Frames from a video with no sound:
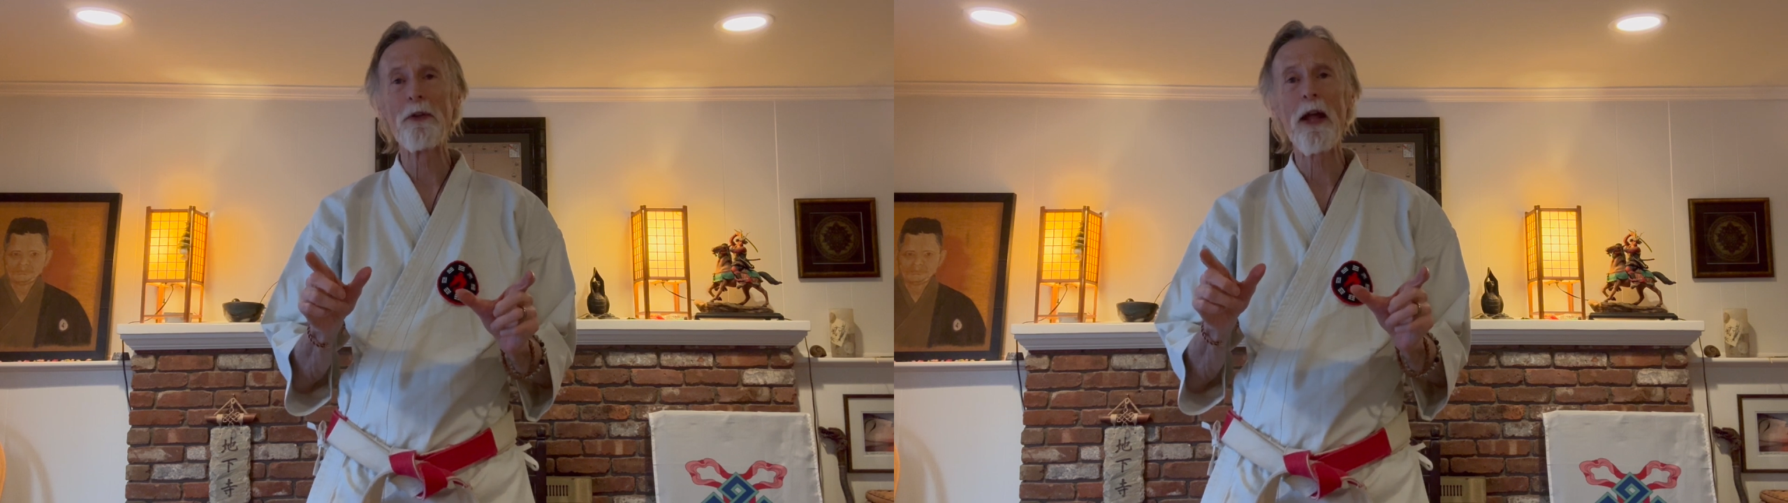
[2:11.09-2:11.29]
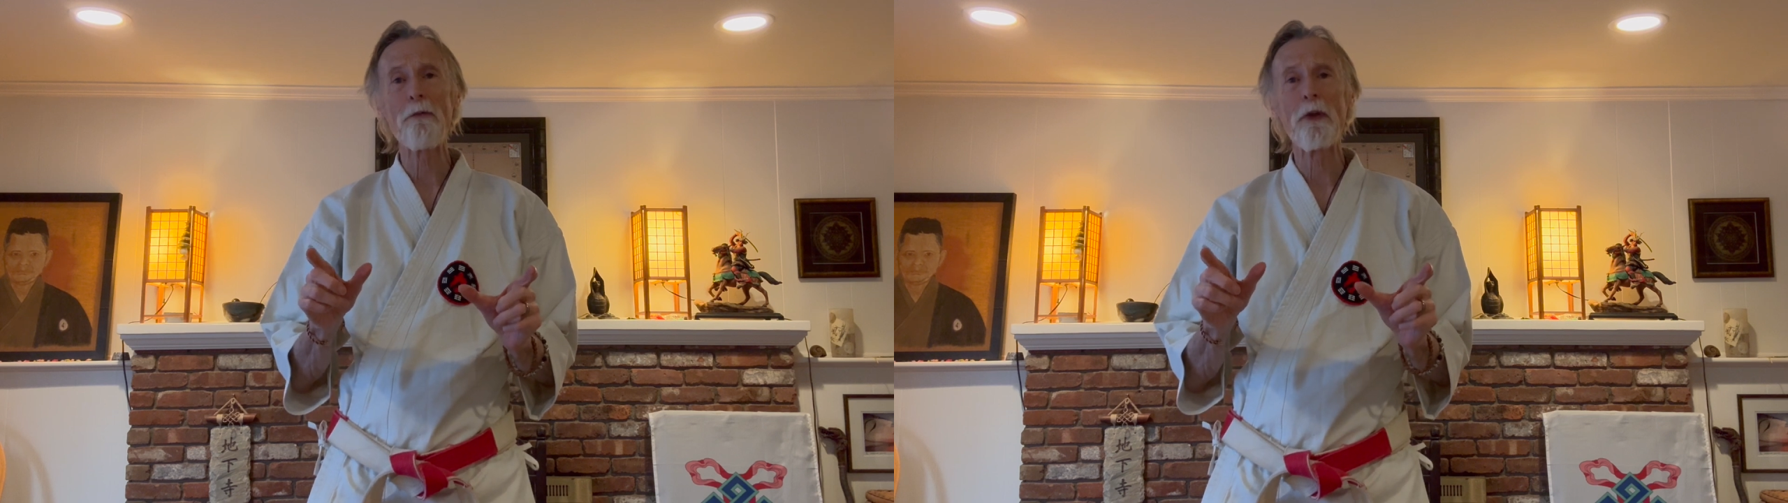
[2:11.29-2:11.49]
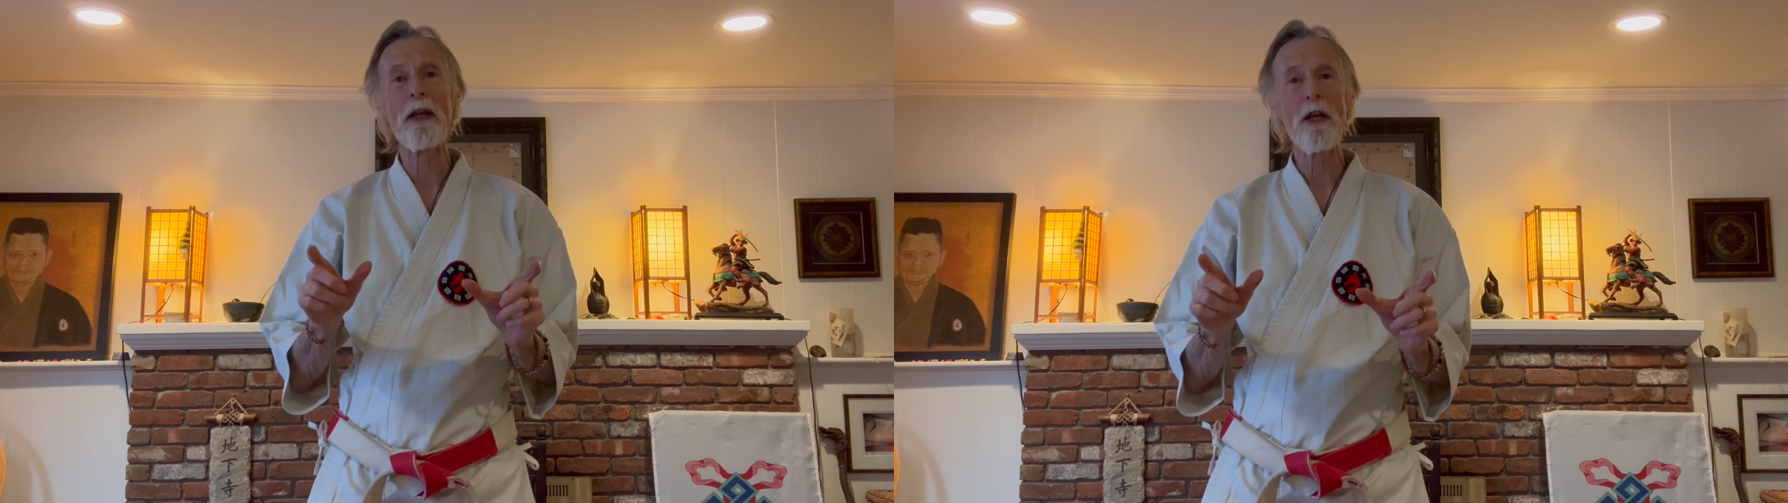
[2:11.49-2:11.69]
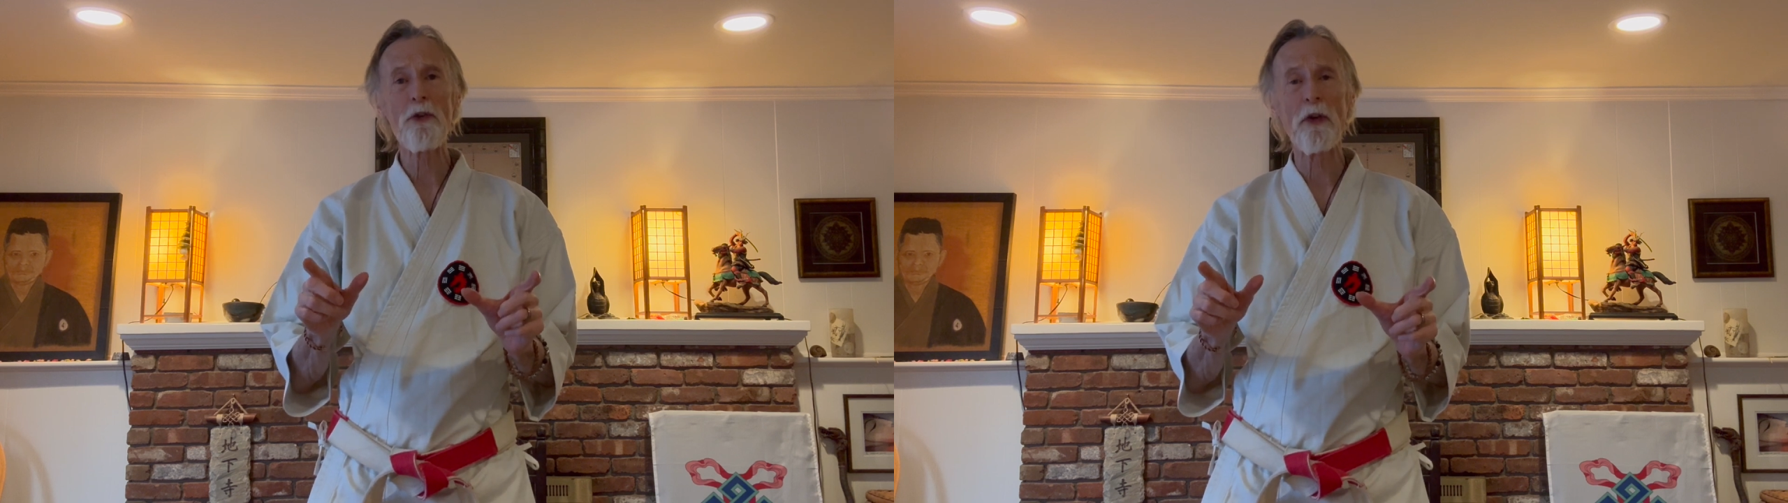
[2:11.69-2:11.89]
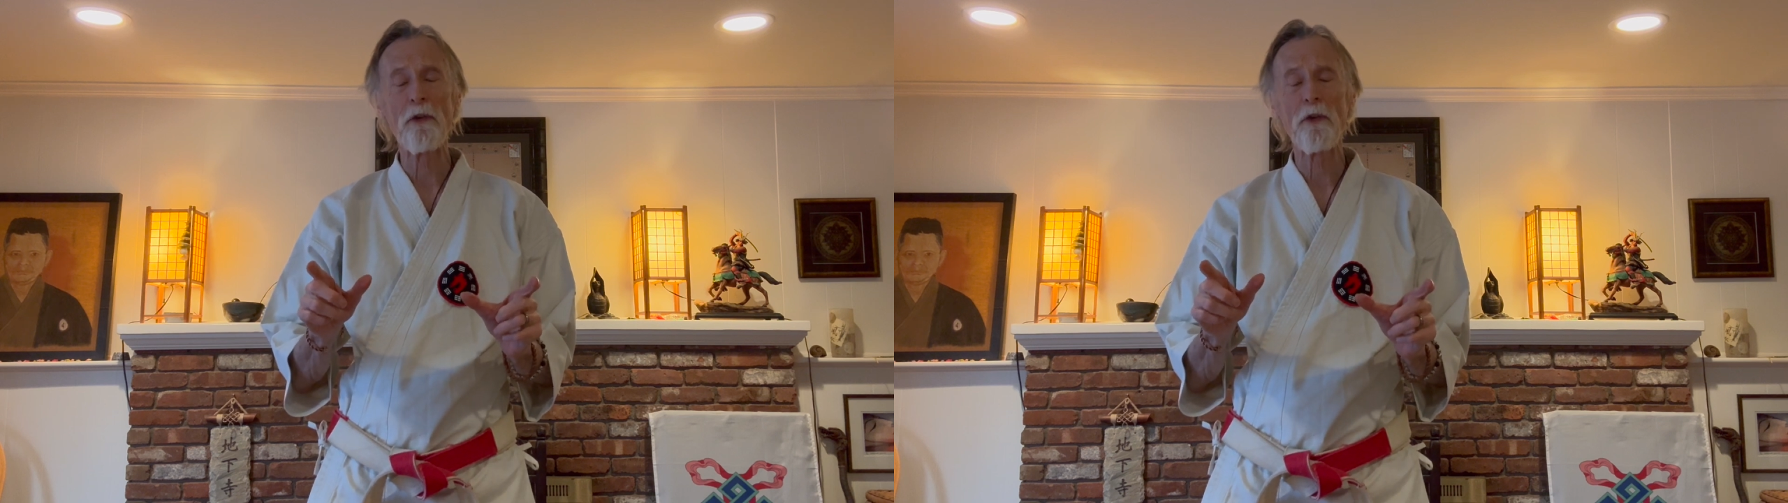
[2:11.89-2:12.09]

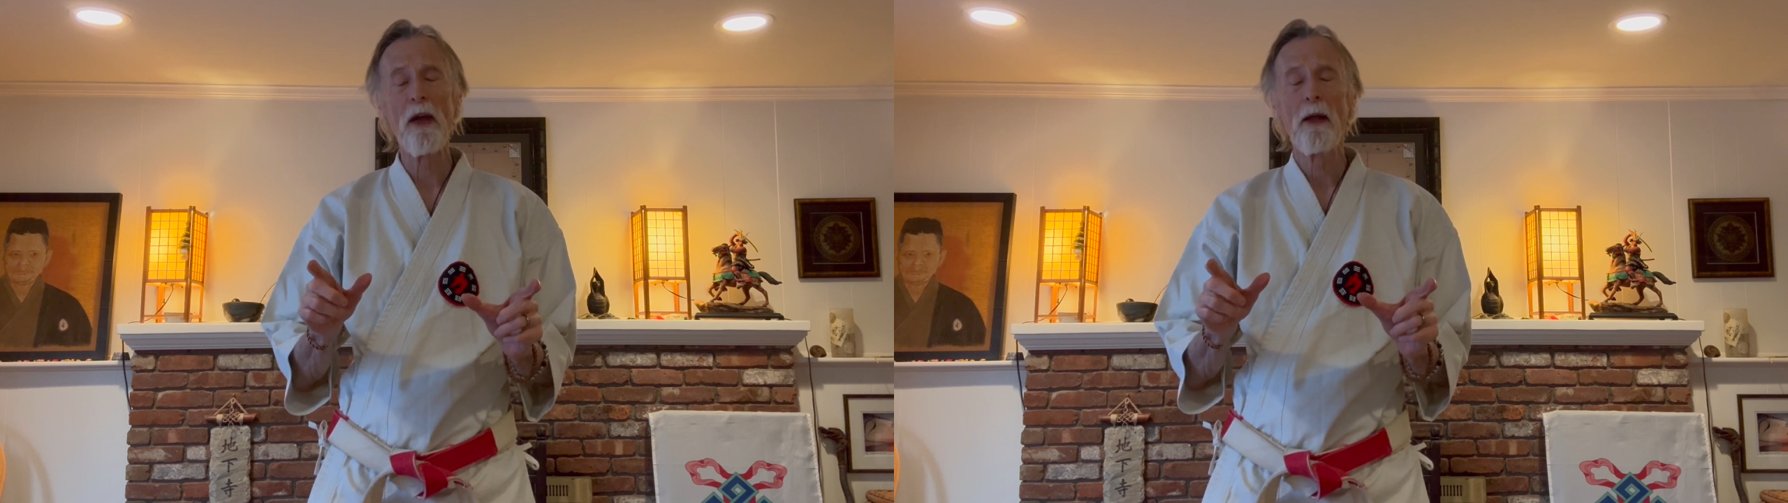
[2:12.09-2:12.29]
definitions